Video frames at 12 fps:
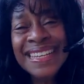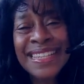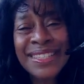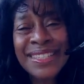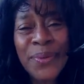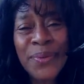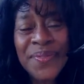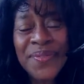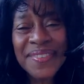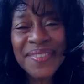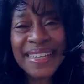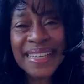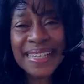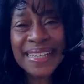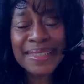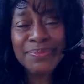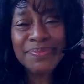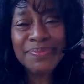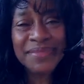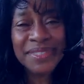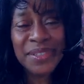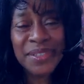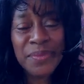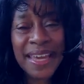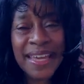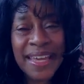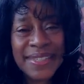So, you may have